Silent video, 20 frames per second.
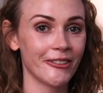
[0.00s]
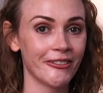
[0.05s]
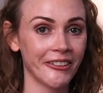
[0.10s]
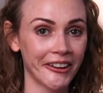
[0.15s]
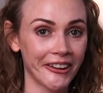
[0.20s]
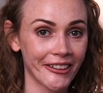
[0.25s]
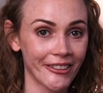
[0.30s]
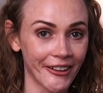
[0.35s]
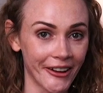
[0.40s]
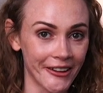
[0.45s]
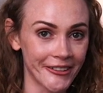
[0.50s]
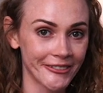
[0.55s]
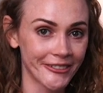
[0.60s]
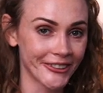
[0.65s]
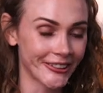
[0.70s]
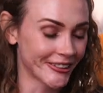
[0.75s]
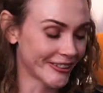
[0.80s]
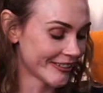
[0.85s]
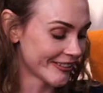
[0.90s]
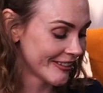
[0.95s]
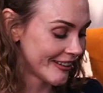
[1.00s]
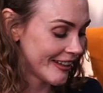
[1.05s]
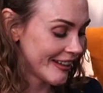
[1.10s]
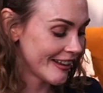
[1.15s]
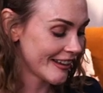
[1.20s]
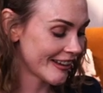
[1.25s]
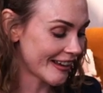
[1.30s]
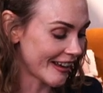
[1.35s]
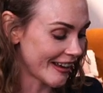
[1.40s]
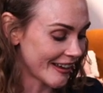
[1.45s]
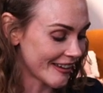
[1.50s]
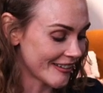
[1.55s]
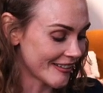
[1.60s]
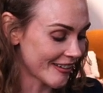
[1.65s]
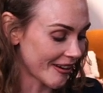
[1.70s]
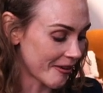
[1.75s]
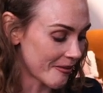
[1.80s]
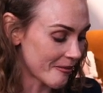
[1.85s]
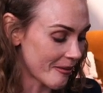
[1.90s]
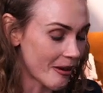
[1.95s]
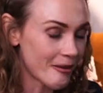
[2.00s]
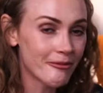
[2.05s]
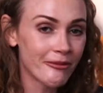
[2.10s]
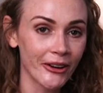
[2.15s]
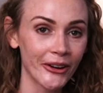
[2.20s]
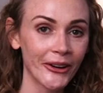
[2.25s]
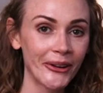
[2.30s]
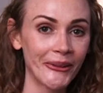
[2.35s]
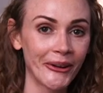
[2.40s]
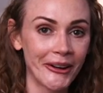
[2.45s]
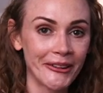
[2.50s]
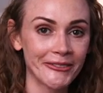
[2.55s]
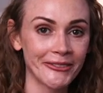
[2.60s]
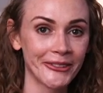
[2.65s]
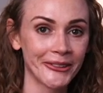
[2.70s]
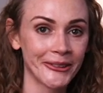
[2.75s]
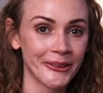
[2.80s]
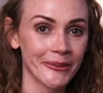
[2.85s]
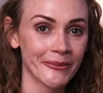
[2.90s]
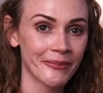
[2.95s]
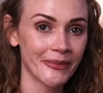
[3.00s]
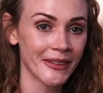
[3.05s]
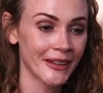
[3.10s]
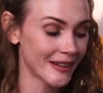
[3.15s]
Very thoughtful. And I'm very grateful.